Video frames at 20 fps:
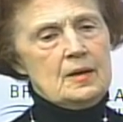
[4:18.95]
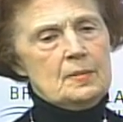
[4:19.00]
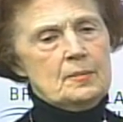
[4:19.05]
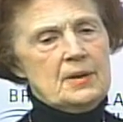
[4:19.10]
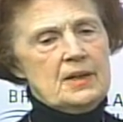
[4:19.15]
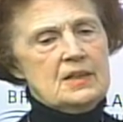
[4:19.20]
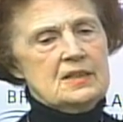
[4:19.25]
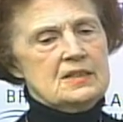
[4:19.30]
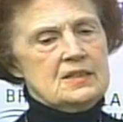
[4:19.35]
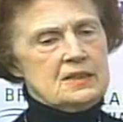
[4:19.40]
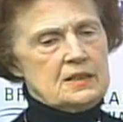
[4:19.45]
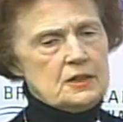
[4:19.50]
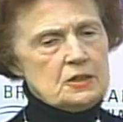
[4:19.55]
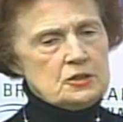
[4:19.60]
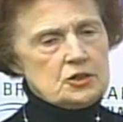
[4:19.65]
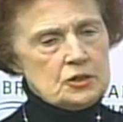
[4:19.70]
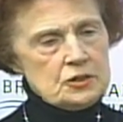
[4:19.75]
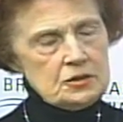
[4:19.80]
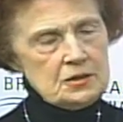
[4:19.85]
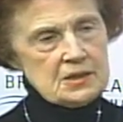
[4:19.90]
But as
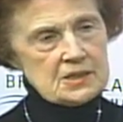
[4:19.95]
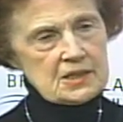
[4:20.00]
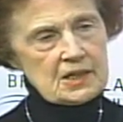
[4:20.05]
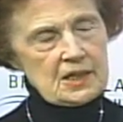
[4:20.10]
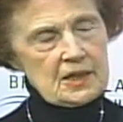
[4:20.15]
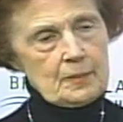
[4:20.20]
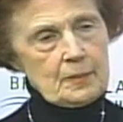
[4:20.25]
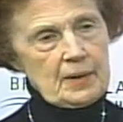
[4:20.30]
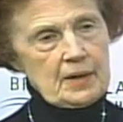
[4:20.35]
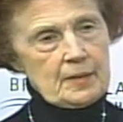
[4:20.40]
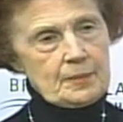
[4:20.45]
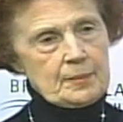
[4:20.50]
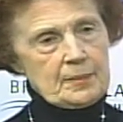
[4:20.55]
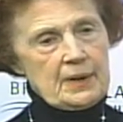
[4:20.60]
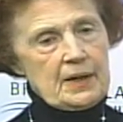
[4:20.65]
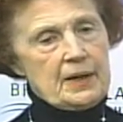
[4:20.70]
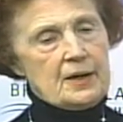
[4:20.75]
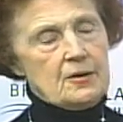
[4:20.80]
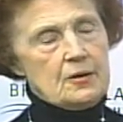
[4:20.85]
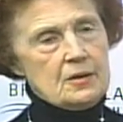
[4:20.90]
issues come up,
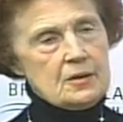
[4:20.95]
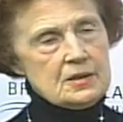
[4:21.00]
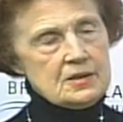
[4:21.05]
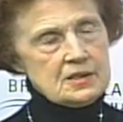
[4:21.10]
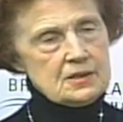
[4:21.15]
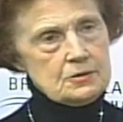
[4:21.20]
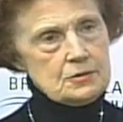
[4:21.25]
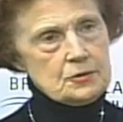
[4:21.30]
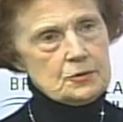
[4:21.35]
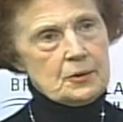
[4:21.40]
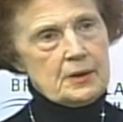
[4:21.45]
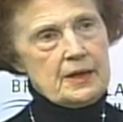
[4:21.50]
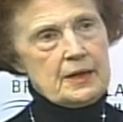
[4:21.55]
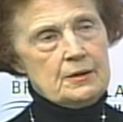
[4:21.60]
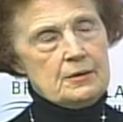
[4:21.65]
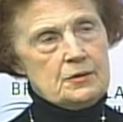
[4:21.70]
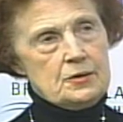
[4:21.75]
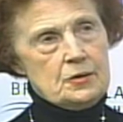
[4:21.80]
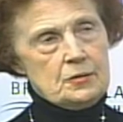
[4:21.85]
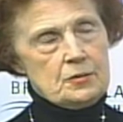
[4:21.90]
I also try
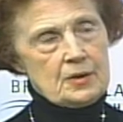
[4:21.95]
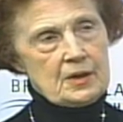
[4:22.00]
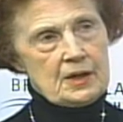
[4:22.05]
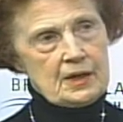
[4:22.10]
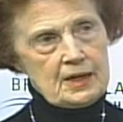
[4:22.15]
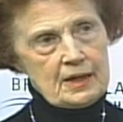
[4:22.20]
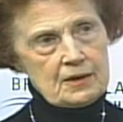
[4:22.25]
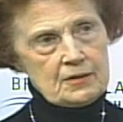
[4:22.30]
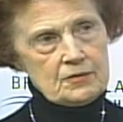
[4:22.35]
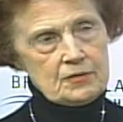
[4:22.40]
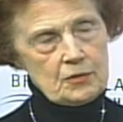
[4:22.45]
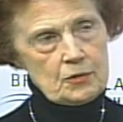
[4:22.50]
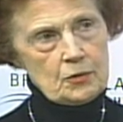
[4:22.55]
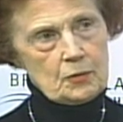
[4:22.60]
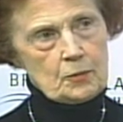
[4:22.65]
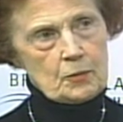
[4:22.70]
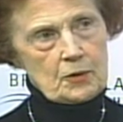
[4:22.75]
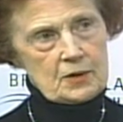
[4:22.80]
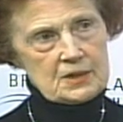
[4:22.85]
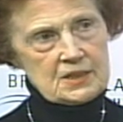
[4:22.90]
to do a lot of
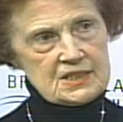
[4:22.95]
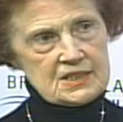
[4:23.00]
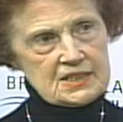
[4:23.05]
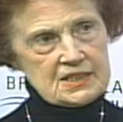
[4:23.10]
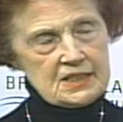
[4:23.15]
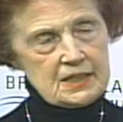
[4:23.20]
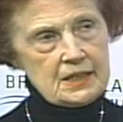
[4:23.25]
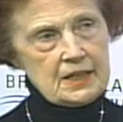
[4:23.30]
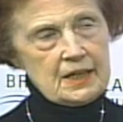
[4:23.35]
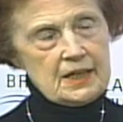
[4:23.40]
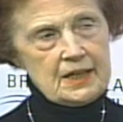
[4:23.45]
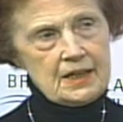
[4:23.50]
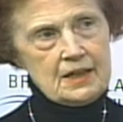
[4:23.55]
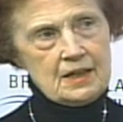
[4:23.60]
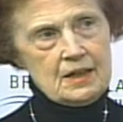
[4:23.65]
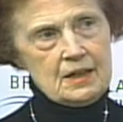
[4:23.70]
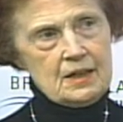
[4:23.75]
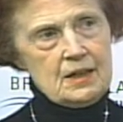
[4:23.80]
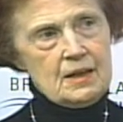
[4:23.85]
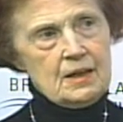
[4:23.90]
homework,
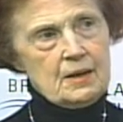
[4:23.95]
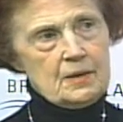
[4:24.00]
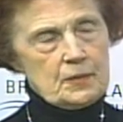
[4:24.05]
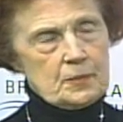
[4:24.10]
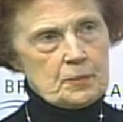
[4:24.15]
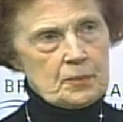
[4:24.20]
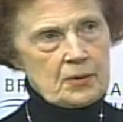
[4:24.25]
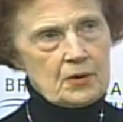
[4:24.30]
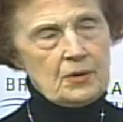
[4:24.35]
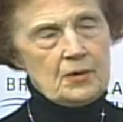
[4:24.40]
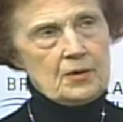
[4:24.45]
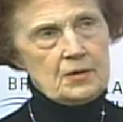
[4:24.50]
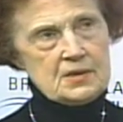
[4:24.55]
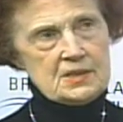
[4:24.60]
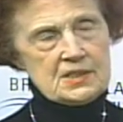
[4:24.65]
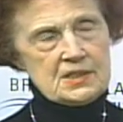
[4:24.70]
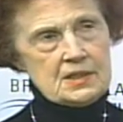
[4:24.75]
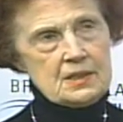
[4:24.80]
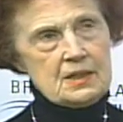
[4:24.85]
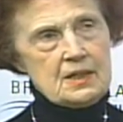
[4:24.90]
studying
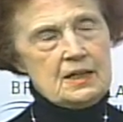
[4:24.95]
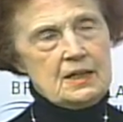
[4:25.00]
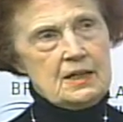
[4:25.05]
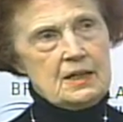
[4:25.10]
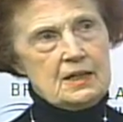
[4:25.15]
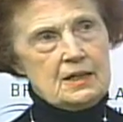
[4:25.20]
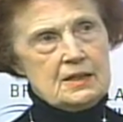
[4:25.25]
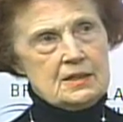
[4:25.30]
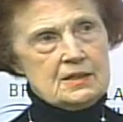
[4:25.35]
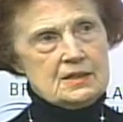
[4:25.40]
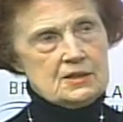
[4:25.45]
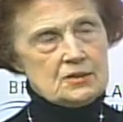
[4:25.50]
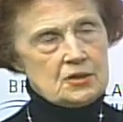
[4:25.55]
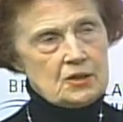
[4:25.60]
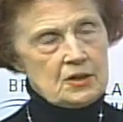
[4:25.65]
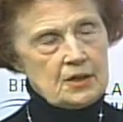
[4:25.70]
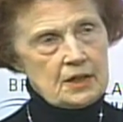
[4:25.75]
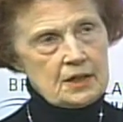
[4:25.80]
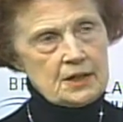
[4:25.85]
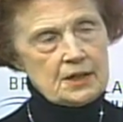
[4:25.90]
pros and cons,
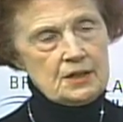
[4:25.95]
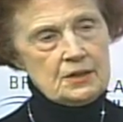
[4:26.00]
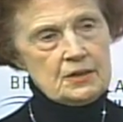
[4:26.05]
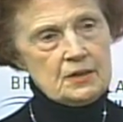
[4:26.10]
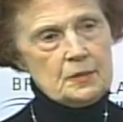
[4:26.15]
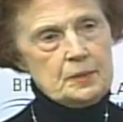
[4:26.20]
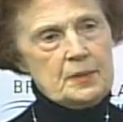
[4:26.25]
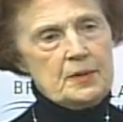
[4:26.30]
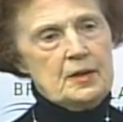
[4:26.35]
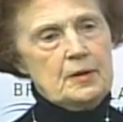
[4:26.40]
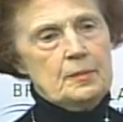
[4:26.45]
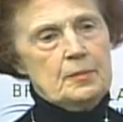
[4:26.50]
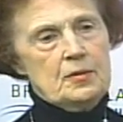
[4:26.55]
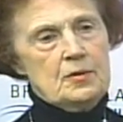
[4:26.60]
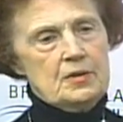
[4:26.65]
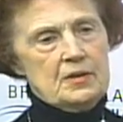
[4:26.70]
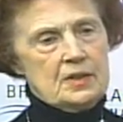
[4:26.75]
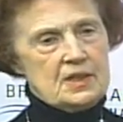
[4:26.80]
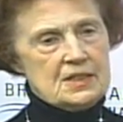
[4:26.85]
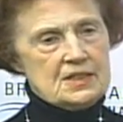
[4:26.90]
talking to people,
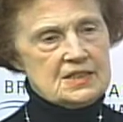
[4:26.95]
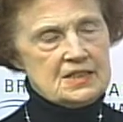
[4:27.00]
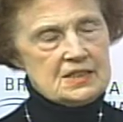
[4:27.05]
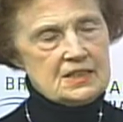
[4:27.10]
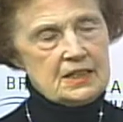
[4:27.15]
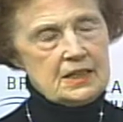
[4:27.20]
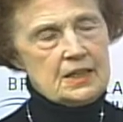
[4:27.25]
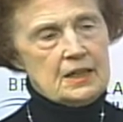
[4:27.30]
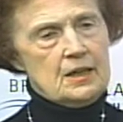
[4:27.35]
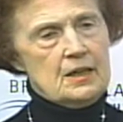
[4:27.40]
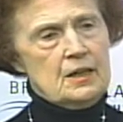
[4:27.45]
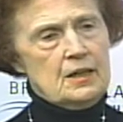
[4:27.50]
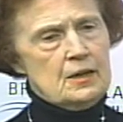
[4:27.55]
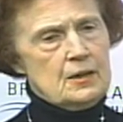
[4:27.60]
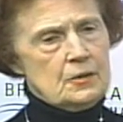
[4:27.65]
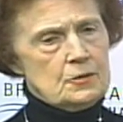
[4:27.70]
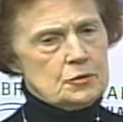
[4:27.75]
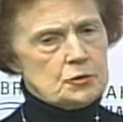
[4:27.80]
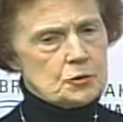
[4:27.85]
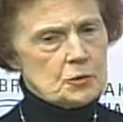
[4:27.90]
listening,
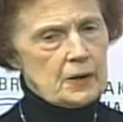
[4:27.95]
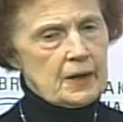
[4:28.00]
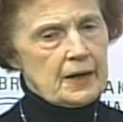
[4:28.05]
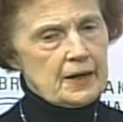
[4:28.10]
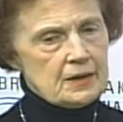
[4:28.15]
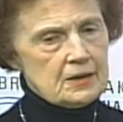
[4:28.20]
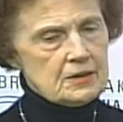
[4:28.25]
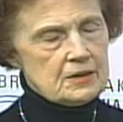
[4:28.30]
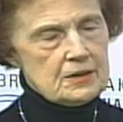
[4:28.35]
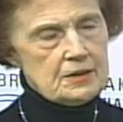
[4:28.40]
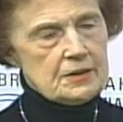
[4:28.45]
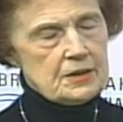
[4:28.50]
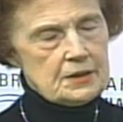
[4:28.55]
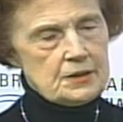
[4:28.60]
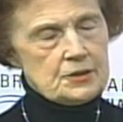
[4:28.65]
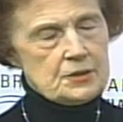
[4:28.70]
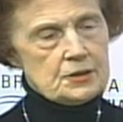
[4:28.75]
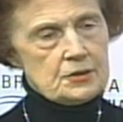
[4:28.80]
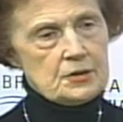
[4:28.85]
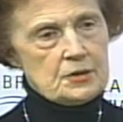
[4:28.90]
trying to
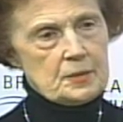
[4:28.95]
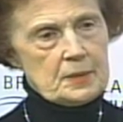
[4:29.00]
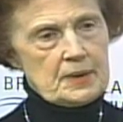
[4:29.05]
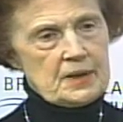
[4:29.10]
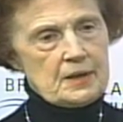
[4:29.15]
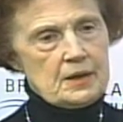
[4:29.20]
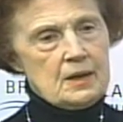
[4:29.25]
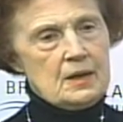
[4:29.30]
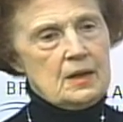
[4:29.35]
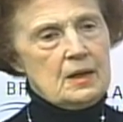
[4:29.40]
determine